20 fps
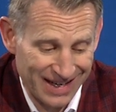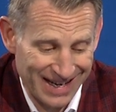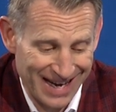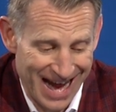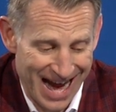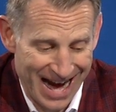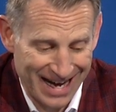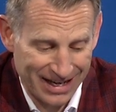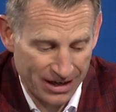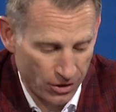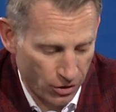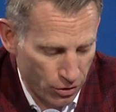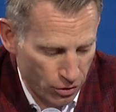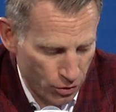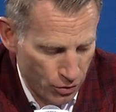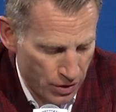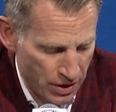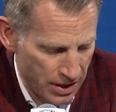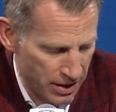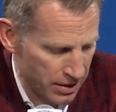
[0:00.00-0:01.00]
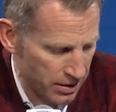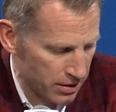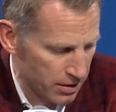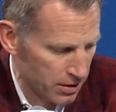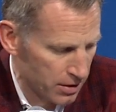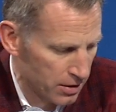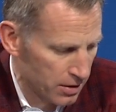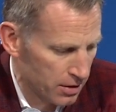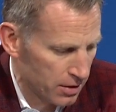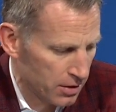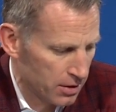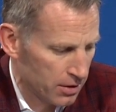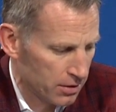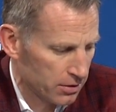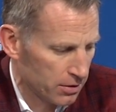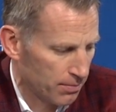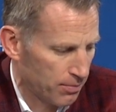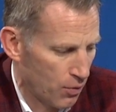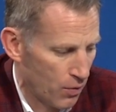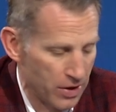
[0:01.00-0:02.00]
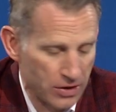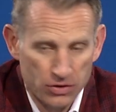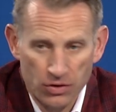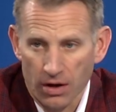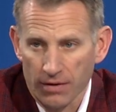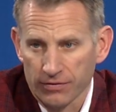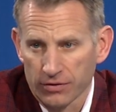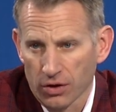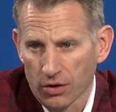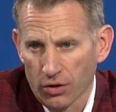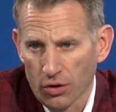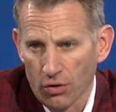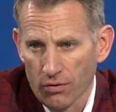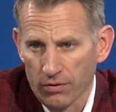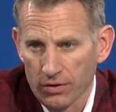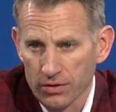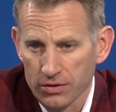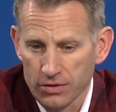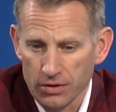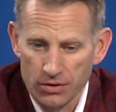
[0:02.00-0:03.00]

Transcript: not including the points off turnovers.